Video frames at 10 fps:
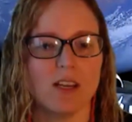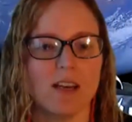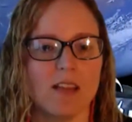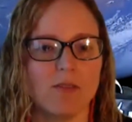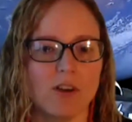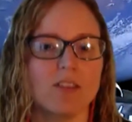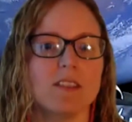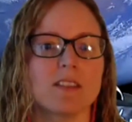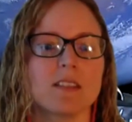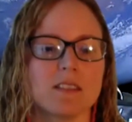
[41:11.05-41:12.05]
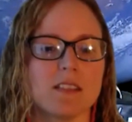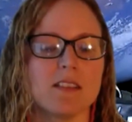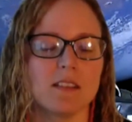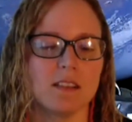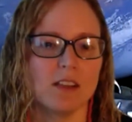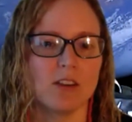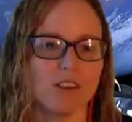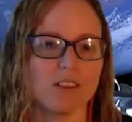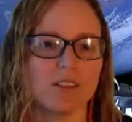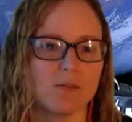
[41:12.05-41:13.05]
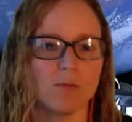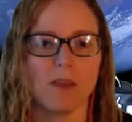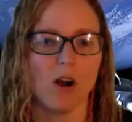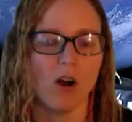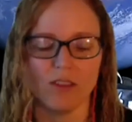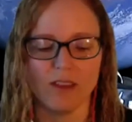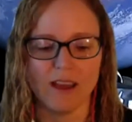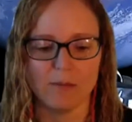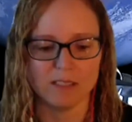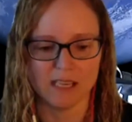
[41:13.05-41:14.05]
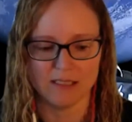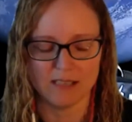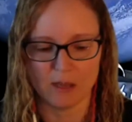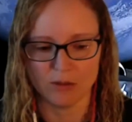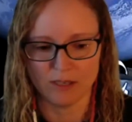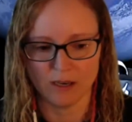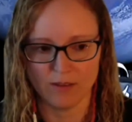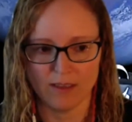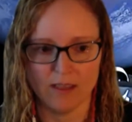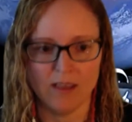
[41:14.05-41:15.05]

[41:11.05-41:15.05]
And I've heard this consistently across all the habitats out there,